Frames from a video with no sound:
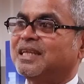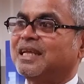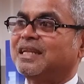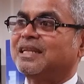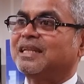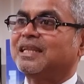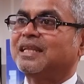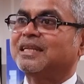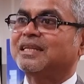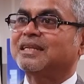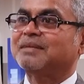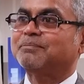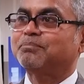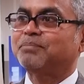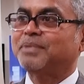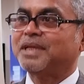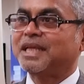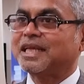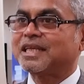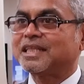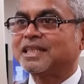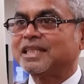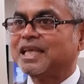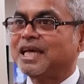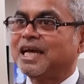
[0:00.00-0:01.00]
and then
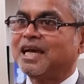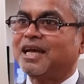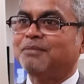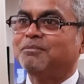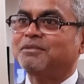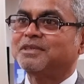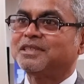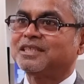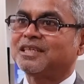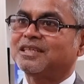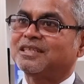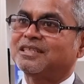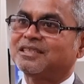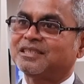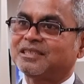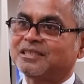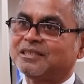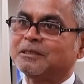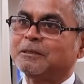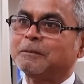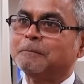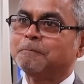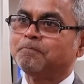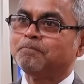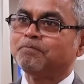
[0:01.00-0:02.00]
peak their
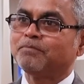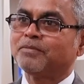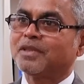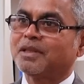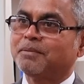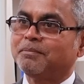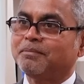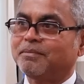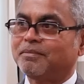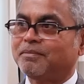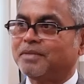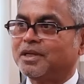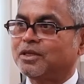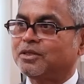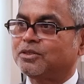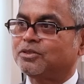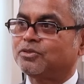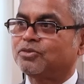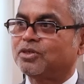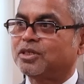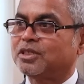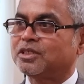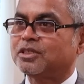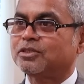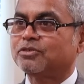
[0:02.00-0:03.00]
emissions in
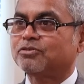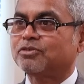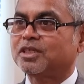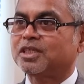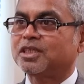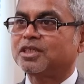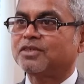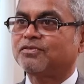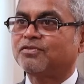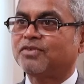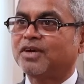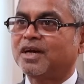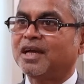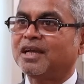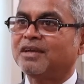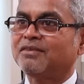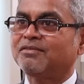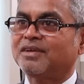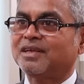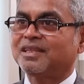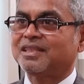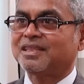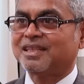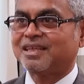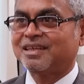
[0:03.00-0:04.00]
2025,
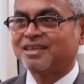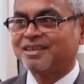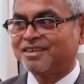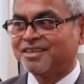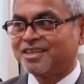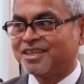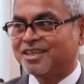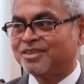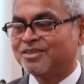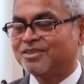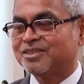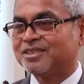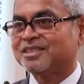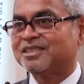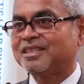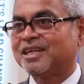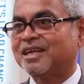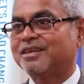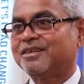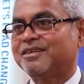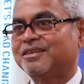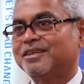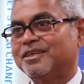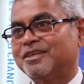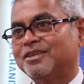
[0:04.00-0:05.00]
and then
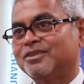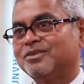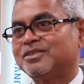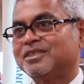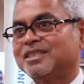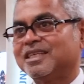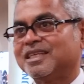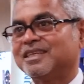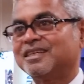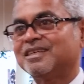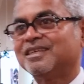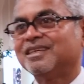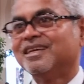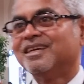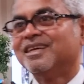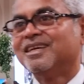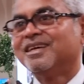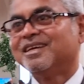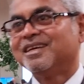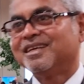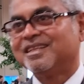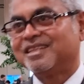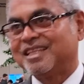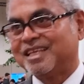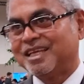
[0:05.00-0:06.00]
start reducing
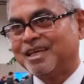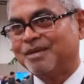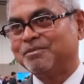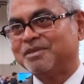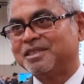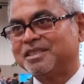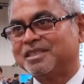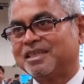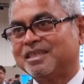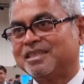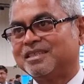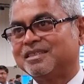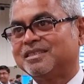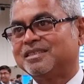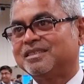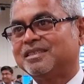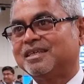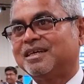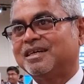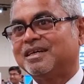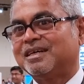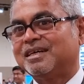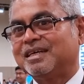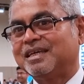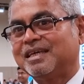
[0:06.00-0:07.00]
the emissions
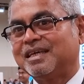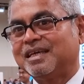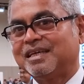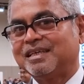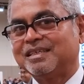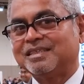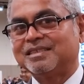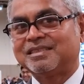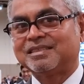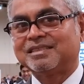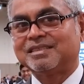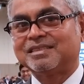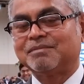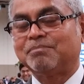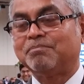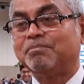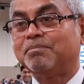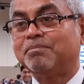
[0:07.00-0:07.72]
as